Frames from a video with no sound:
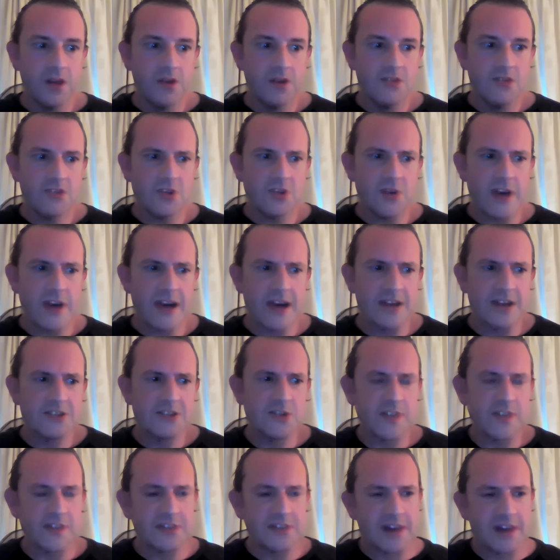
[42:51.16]
so yeah
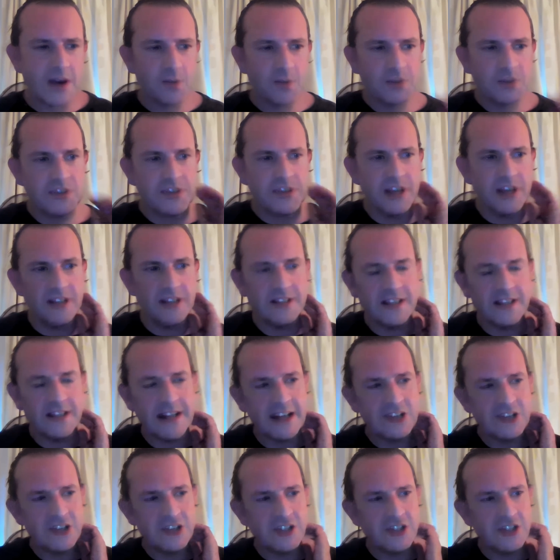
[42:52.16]
so that that was said. And
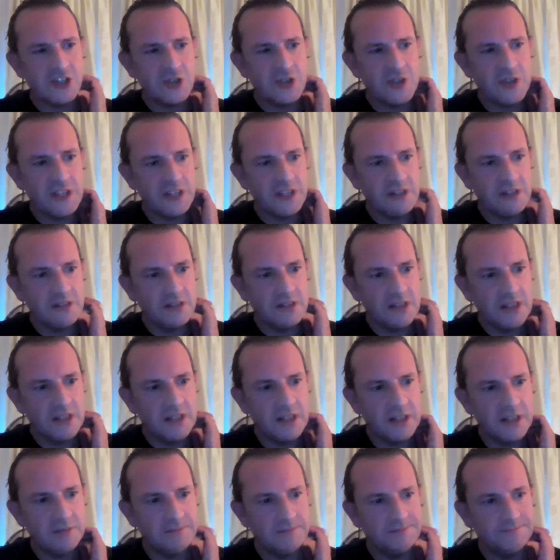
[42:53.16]
actually during
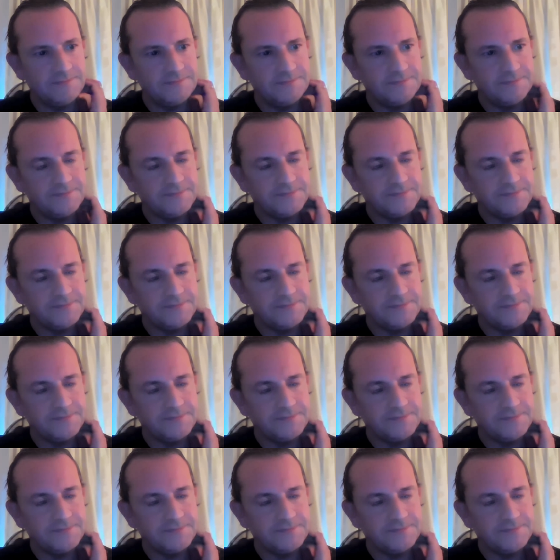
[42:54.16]
um